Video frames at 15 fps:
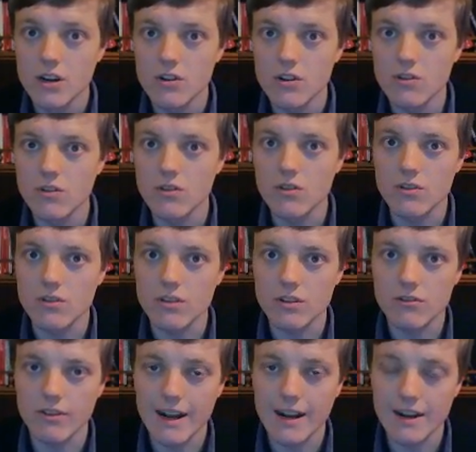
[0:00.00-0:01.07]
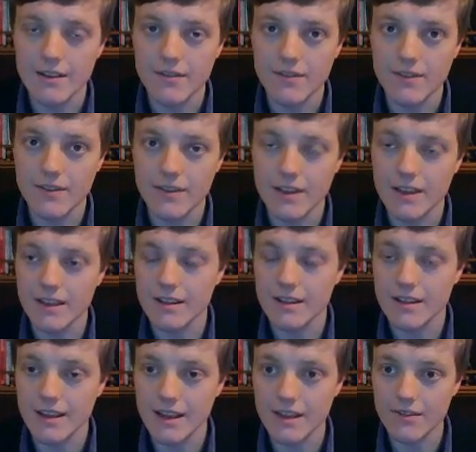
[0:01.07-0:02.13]
or the crown of
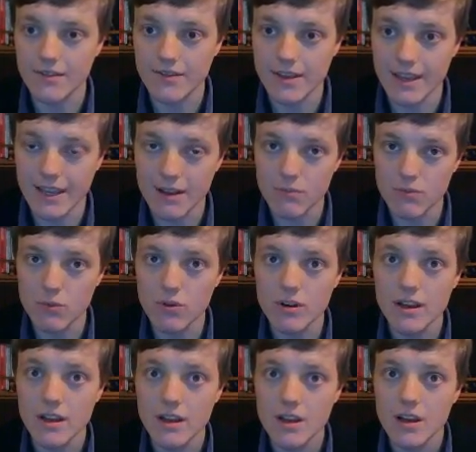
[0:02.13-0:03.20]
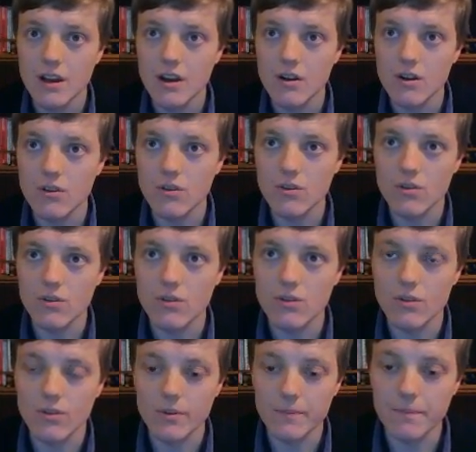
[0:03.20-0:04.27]
King Edward,
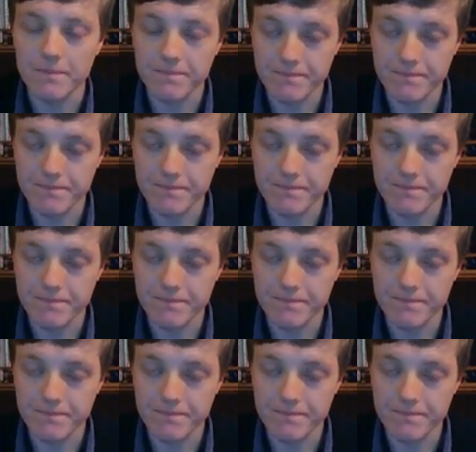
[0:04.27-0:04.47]
or